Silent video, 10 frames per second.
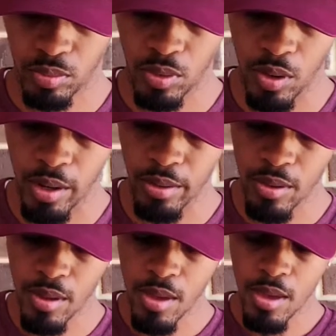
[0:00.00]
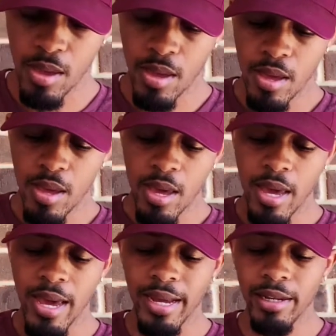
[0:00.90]
All right.
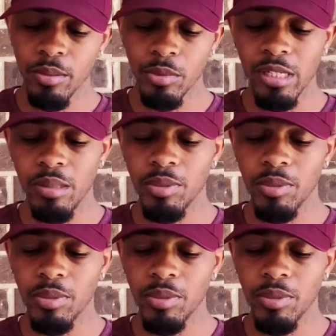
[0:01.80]
A&M team